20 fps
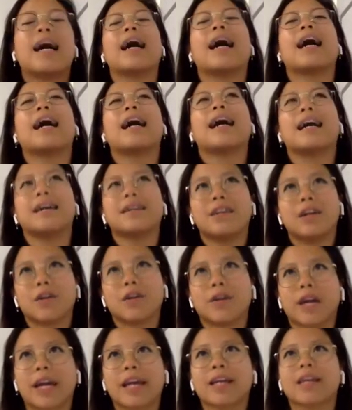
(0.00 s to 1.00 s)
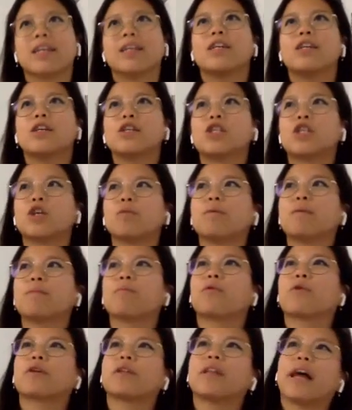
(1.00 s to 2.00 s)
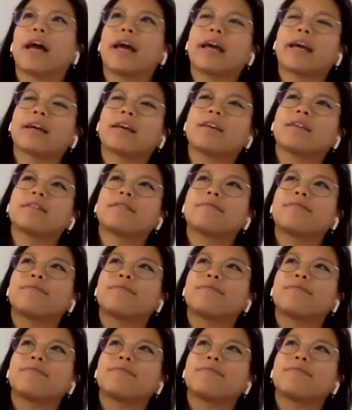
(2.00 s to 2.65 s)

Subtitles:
Ah, okay. It'll be more like